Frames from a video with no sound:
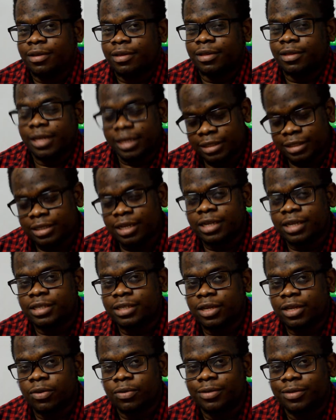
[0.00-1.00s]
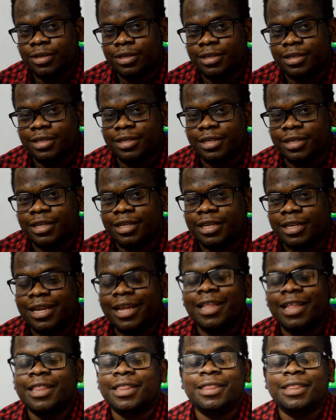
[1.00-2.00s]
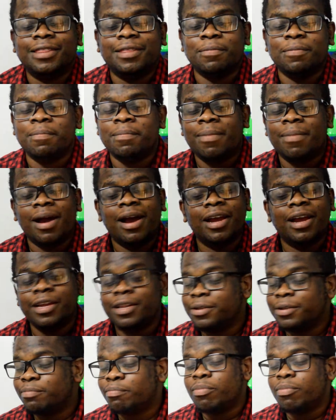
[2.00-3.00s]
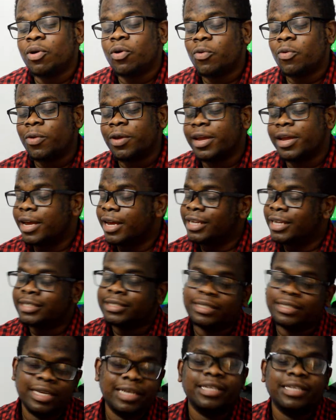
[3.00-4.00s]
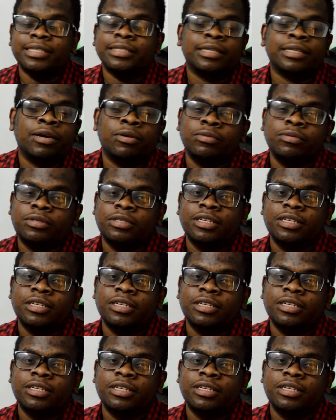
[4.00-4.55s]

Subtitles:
S10 is out. The mind-blowing S10 is out.